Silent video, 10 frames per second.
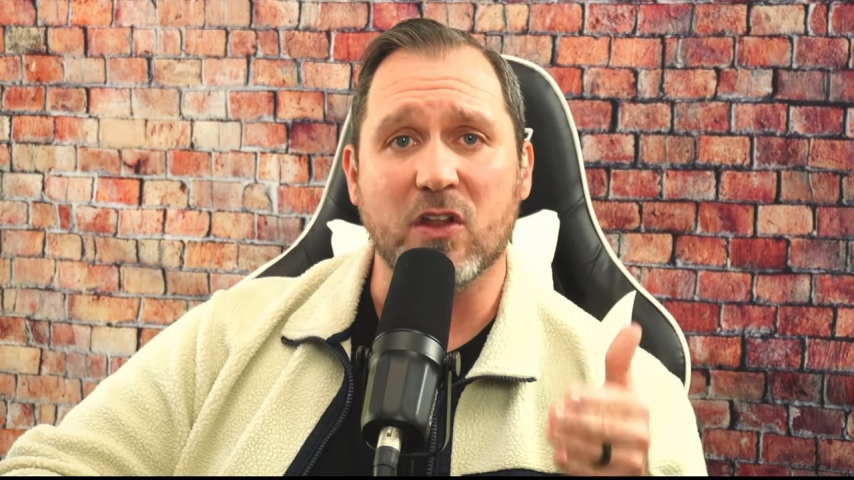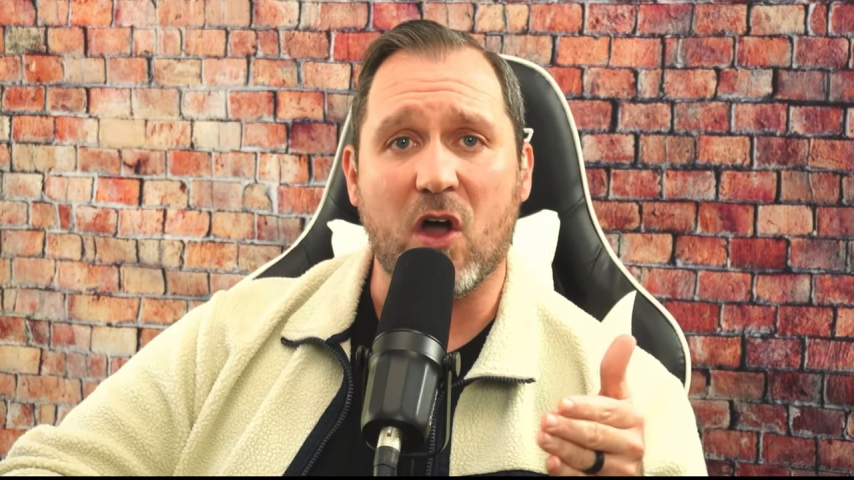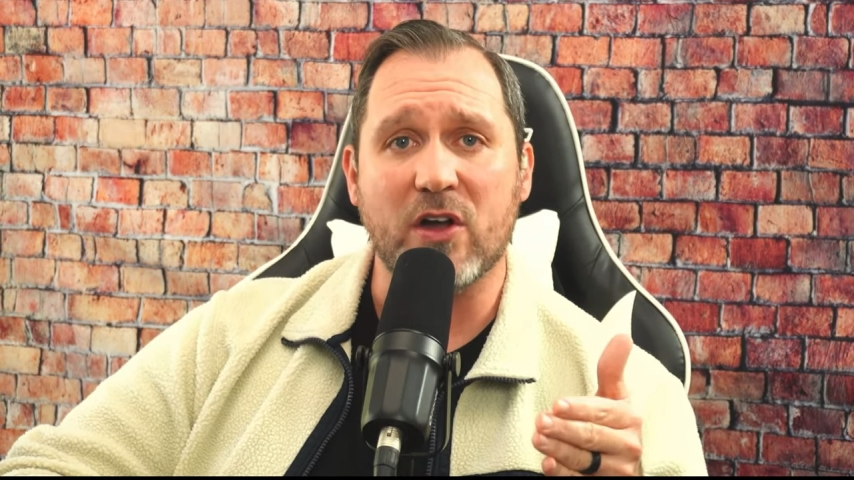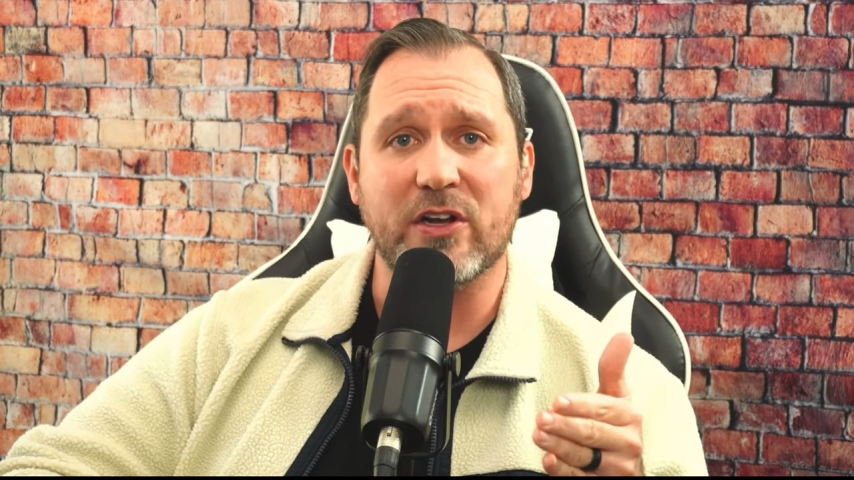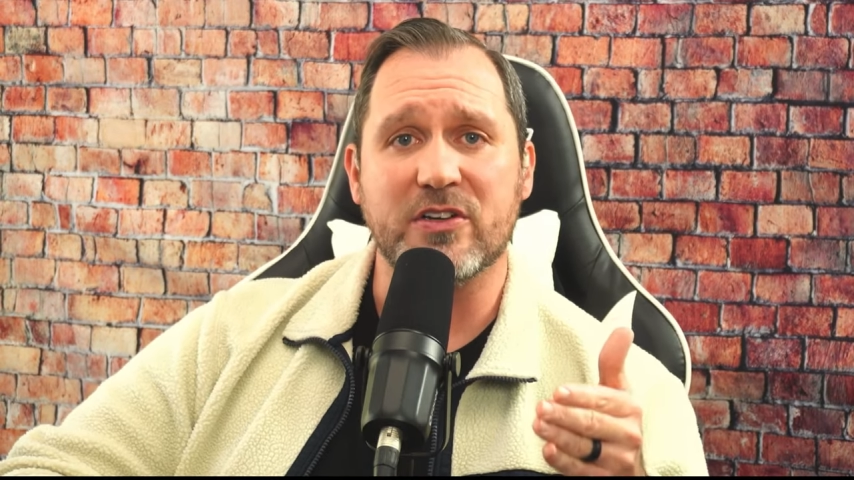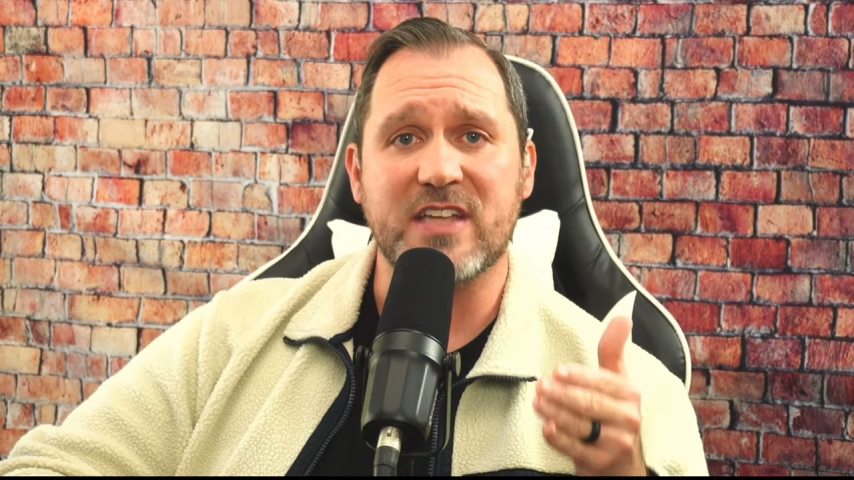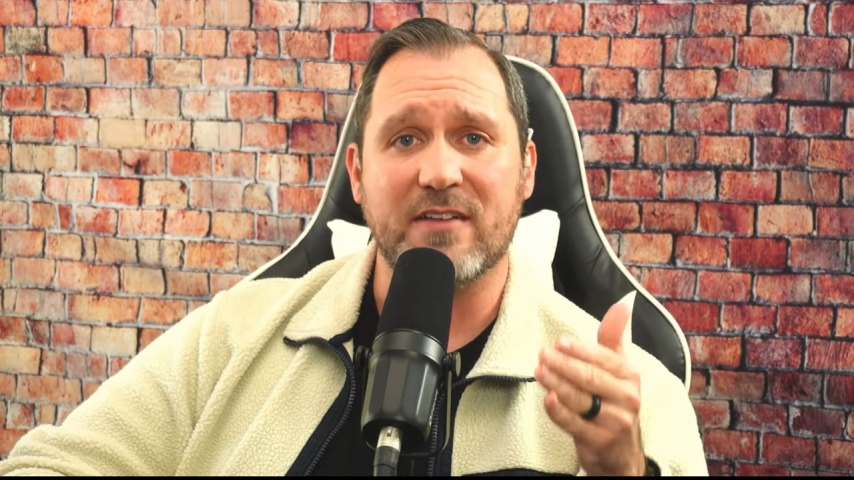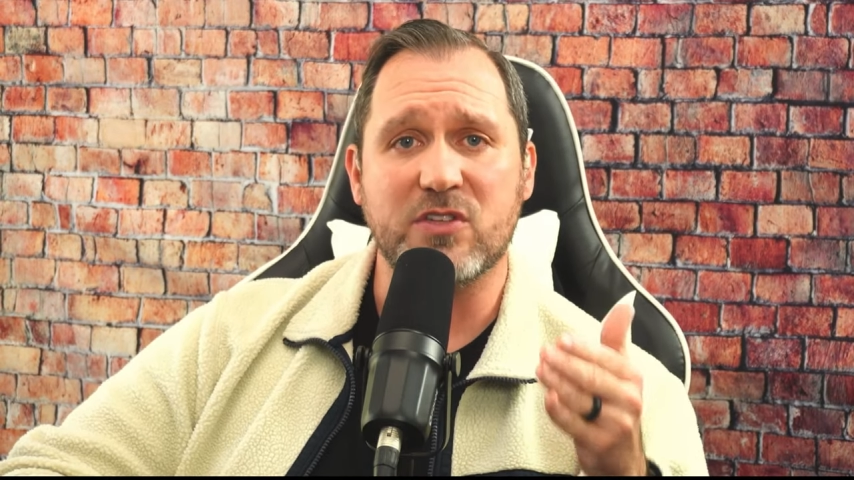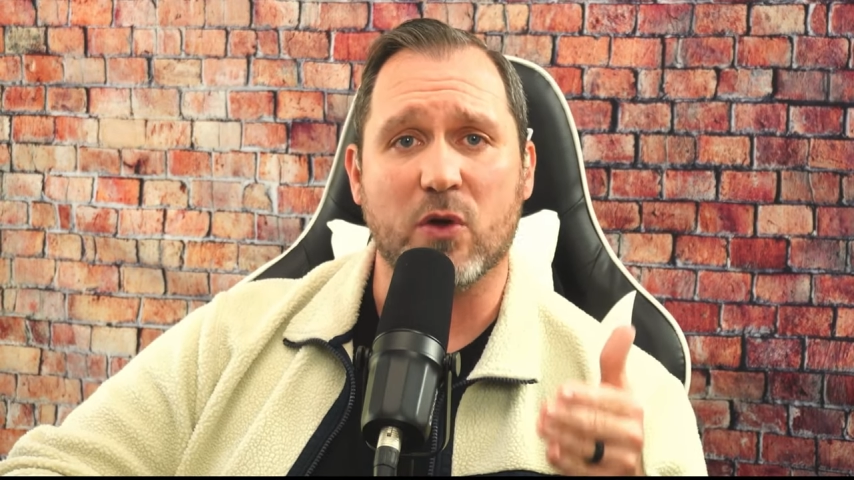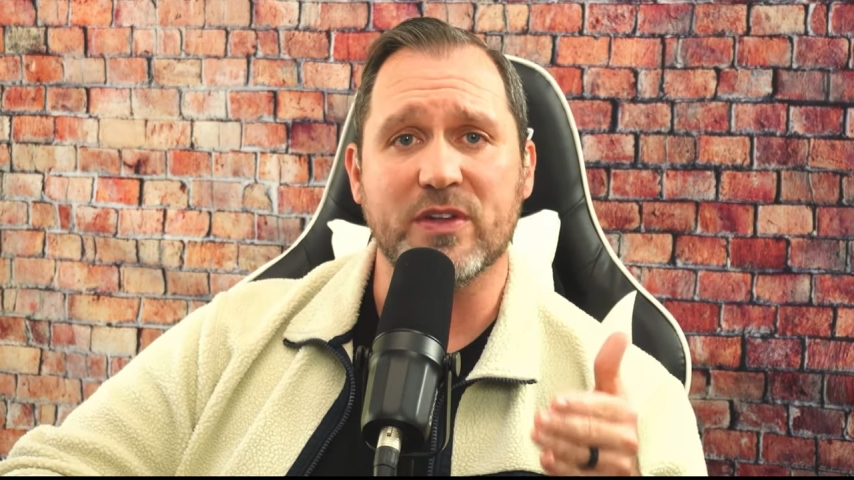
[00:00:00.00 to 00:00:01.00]
lawyers
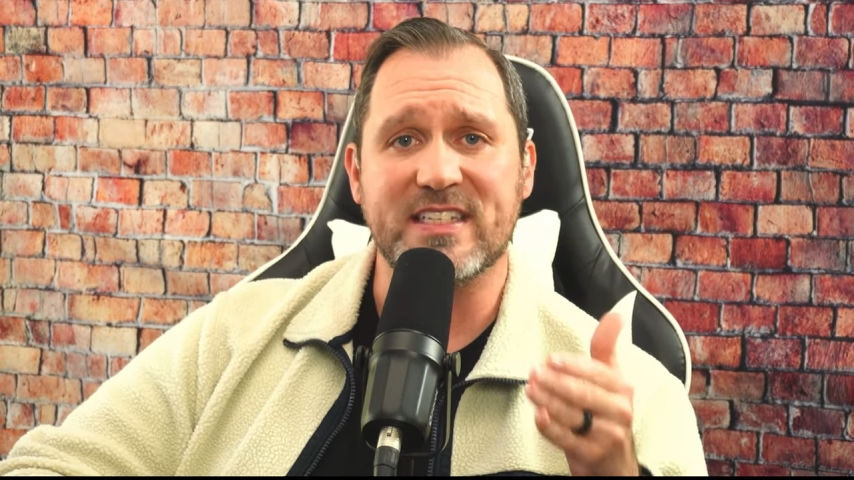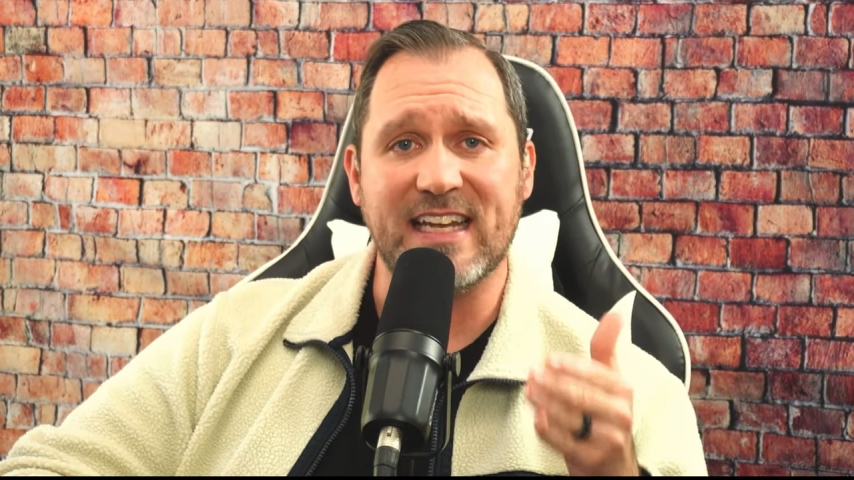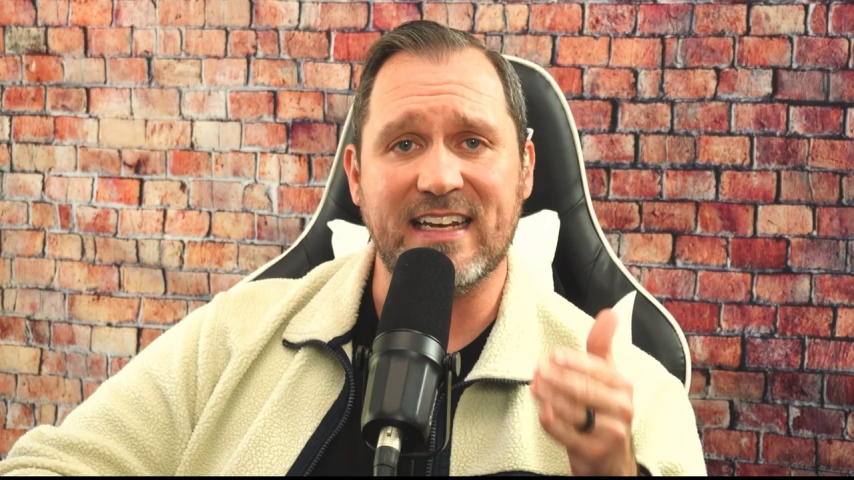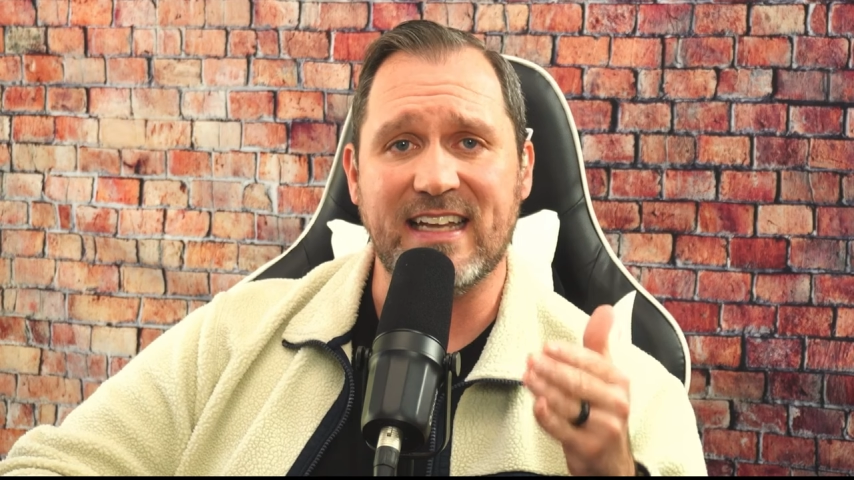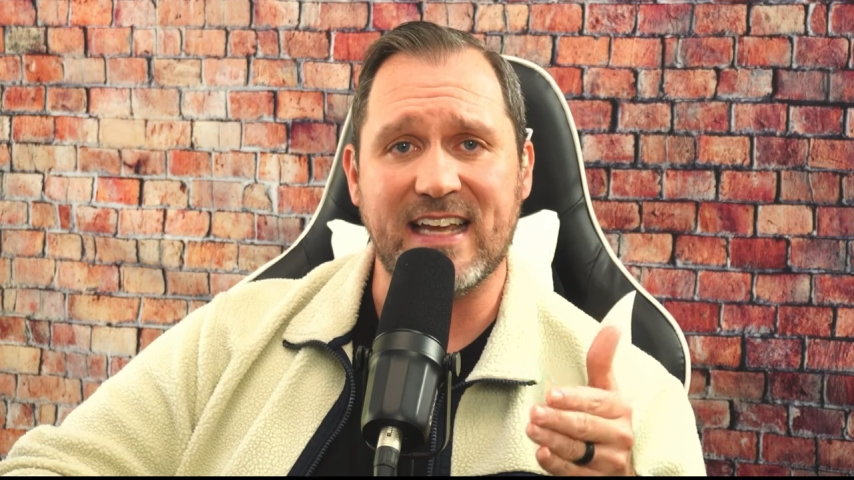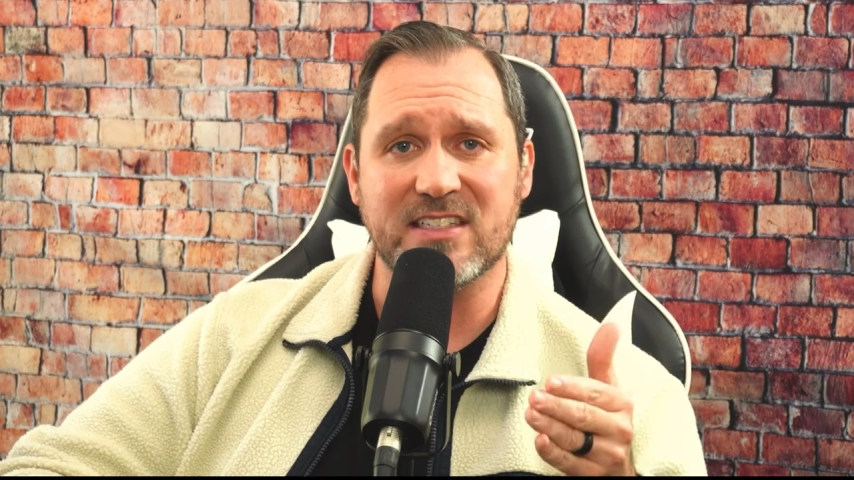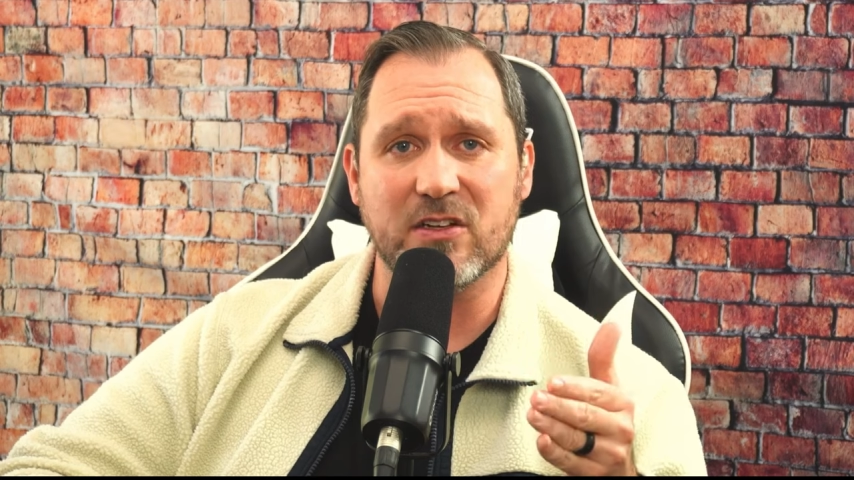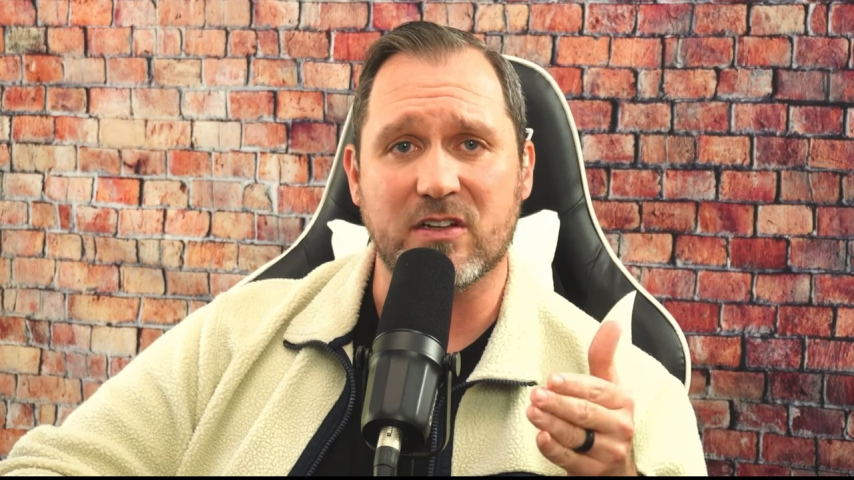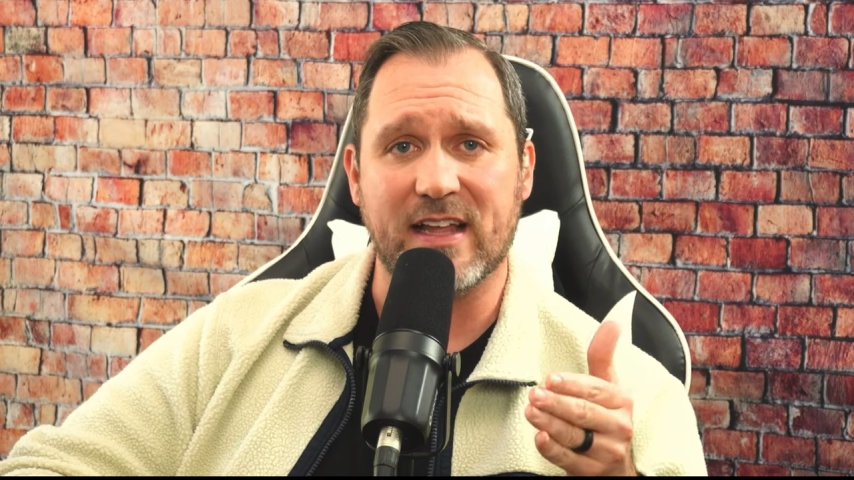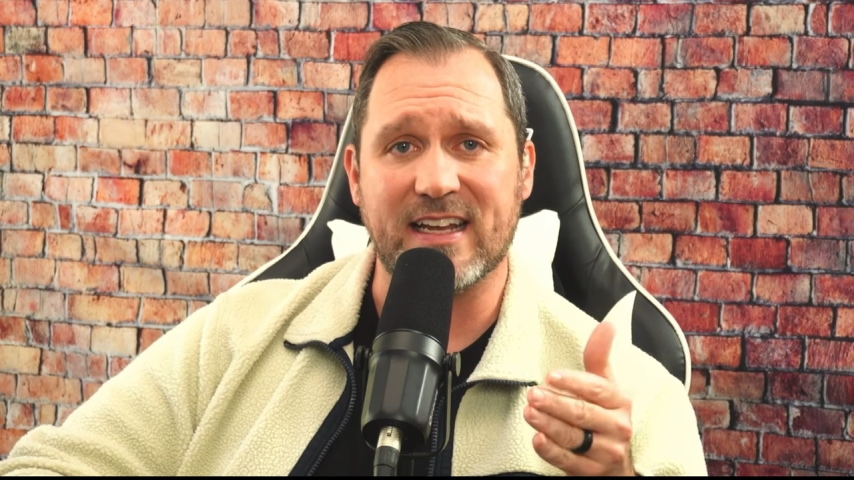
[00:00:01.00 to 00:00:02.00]
have told us NDAs
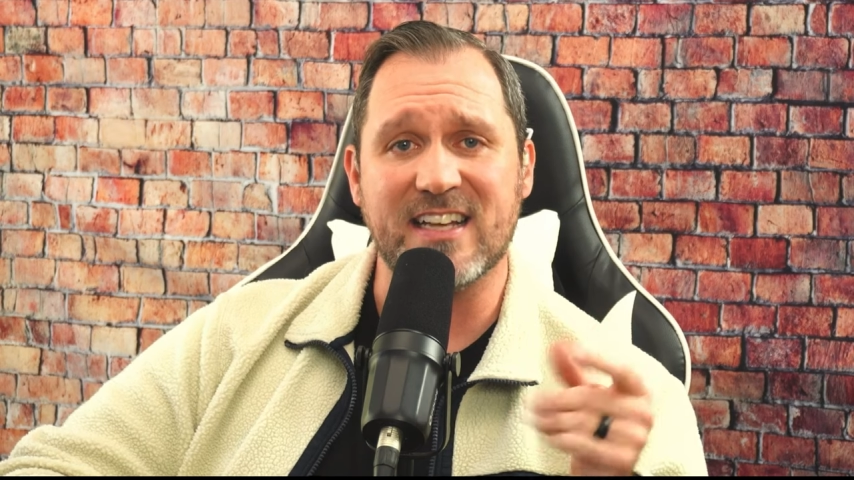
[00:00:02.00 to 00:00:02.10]
look like,